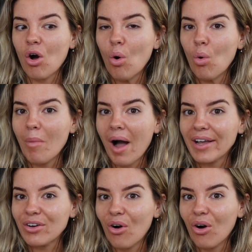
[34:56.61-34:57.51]
oh
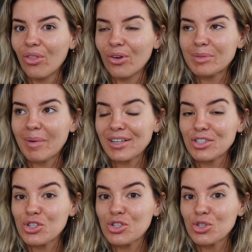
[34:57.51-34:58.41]
my God, those bags
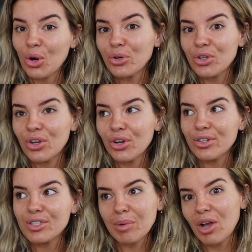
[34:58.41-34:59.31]
are so
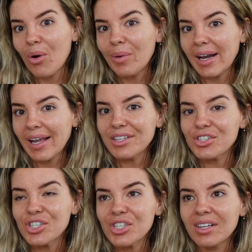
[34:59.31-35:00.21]
cute. So we got one
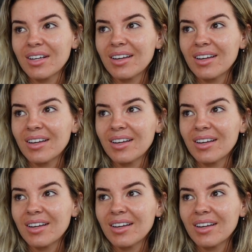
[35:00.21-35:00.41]
each.